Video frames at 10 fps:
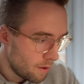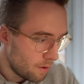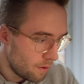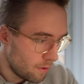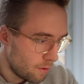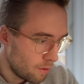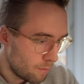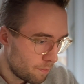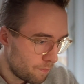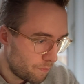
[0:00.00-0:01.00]

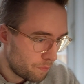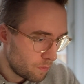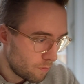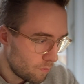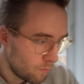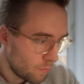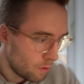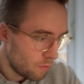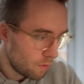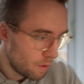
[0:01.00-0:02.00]
and
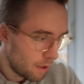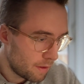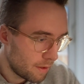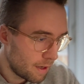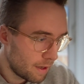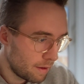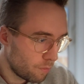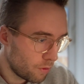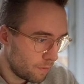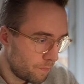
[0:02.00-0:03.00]
then they
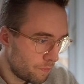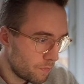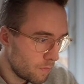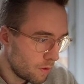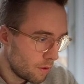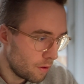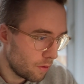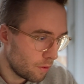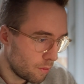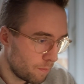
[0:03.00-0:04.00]
will
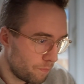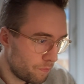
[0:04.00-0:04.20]
then